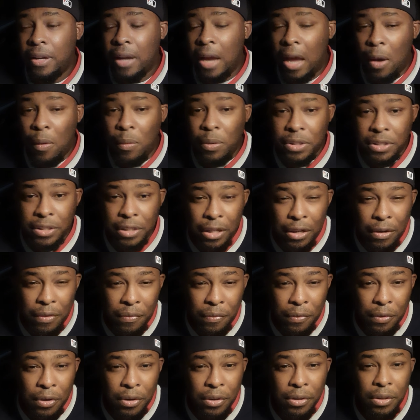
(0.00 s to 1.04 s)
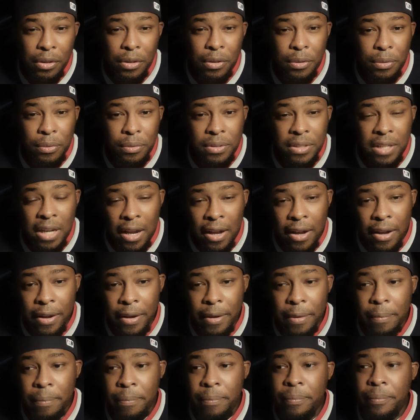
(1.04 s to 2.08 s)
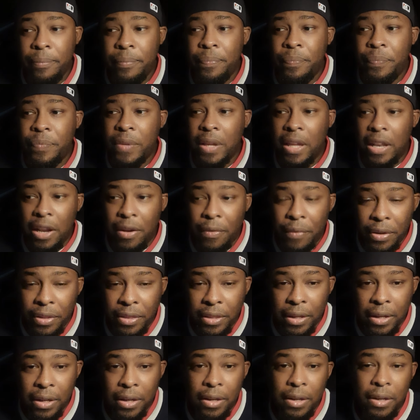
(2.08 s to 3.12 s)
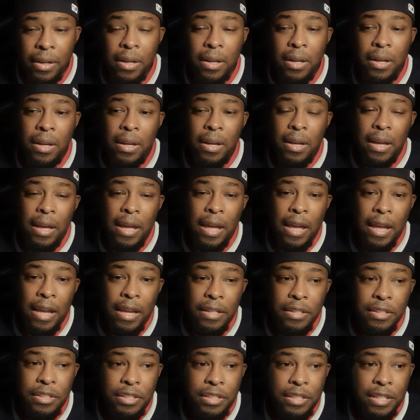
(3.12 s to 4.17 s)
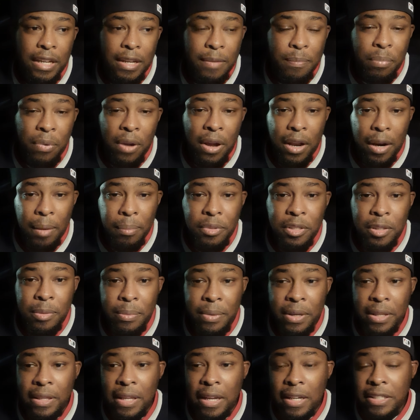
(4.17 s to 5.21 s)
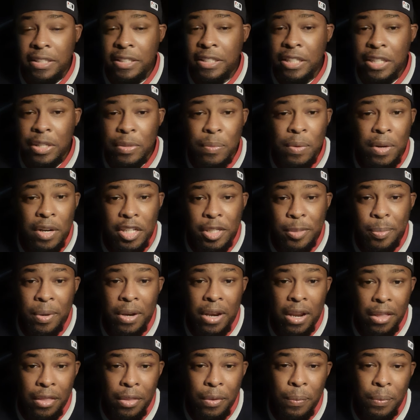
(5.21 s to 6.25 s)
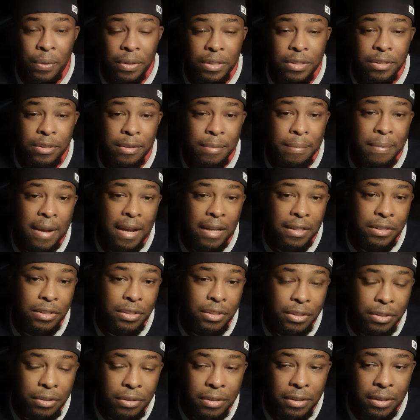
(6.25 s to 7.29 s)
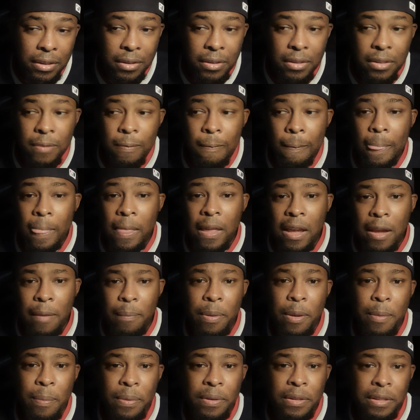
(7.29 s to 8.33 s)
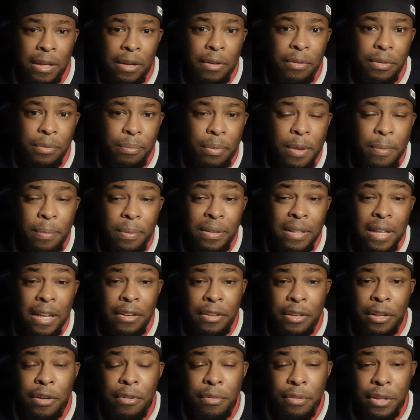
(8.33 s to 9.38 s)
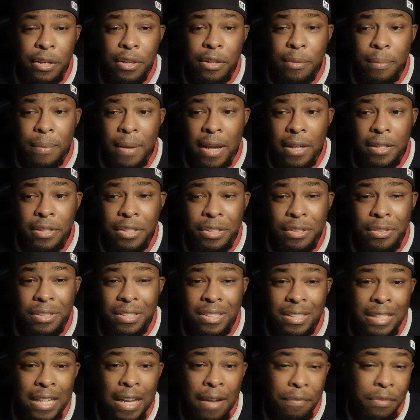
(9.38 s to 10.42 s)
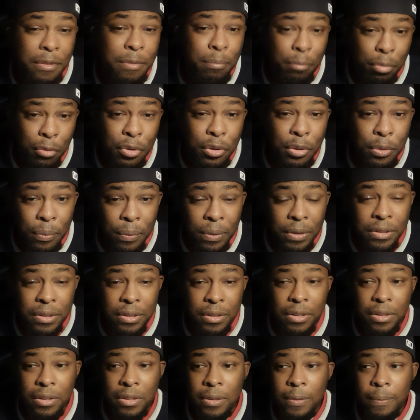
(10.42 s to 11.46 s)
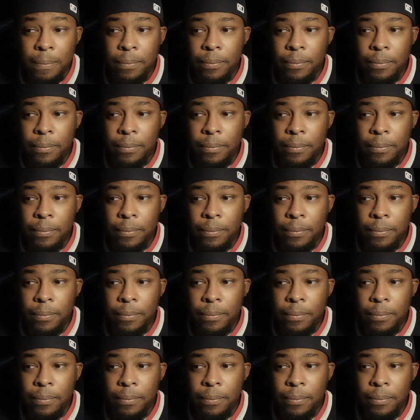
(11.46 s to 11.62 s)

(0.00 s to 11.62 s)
I was there for her the whole time and everything. And she had brought up to me that she didn't want to spend another winter in Massachusetts. And people that don't know, Massachusetts have some brutal winters.